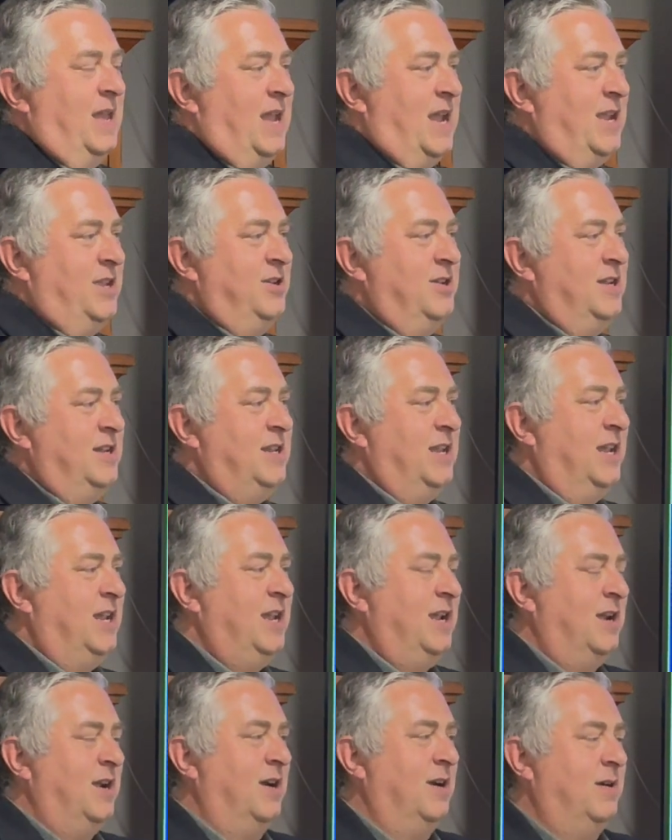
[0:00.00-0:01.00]
And you need to
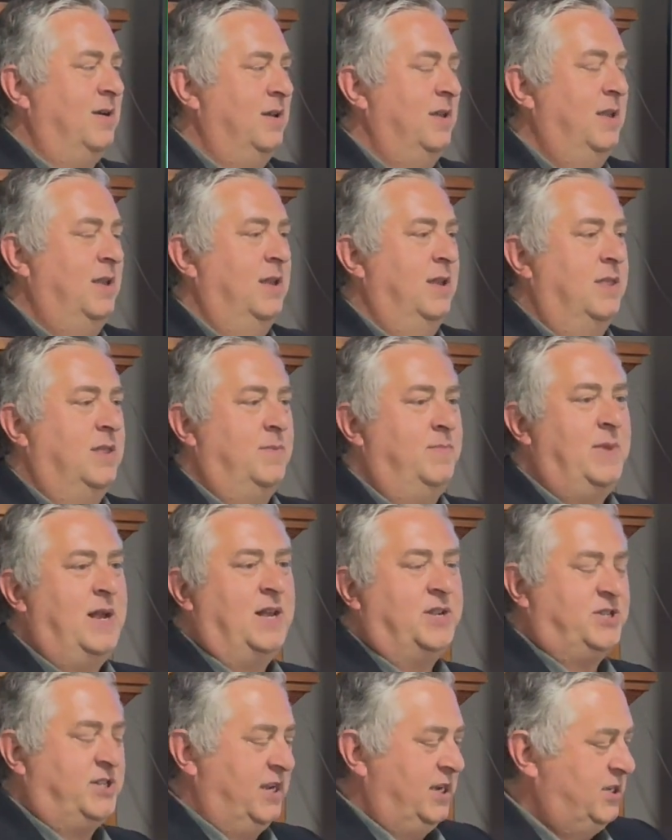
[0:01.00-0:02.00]
hear the
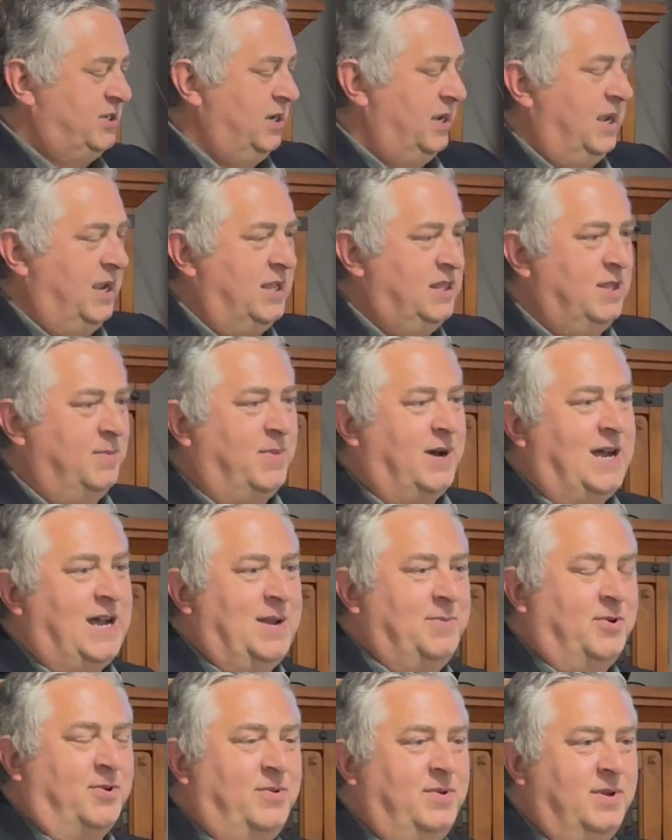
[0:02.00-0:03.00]
message in the
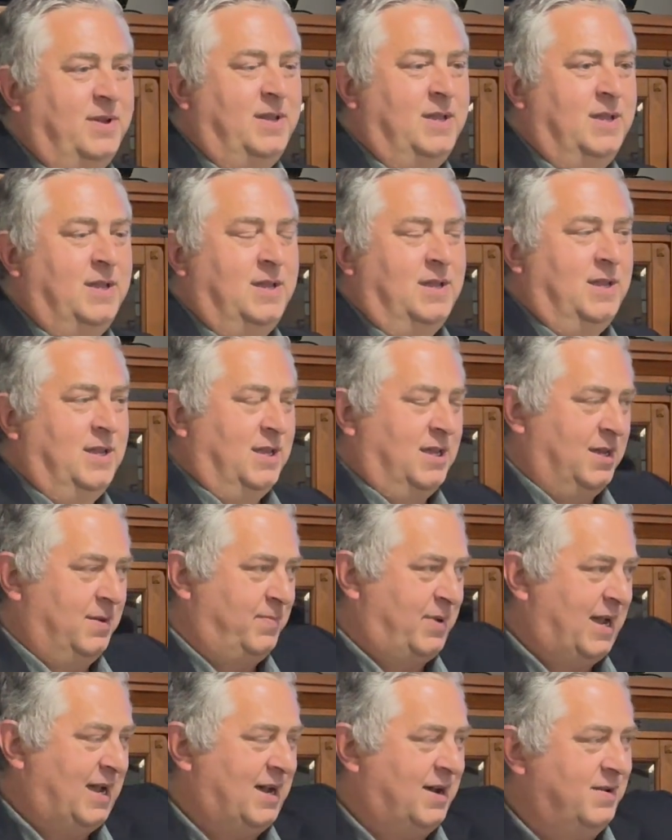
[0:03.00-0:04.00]
Bible
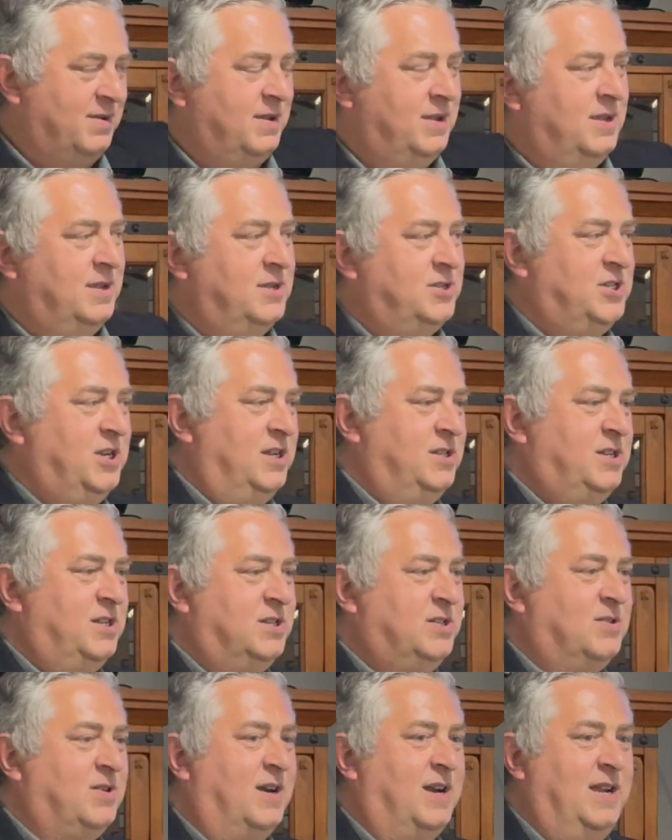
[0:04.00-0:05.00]
about Jesus
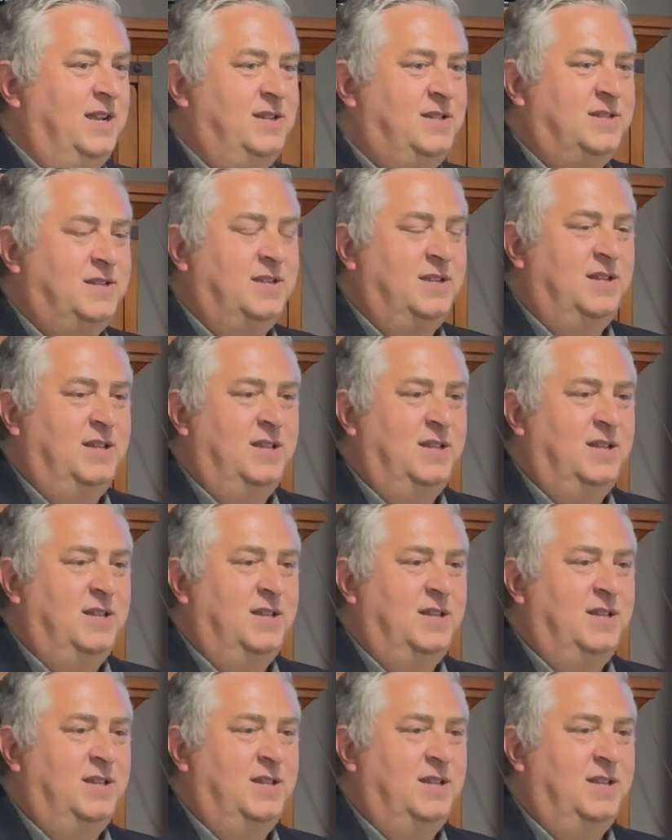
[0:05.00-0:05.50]
Christ,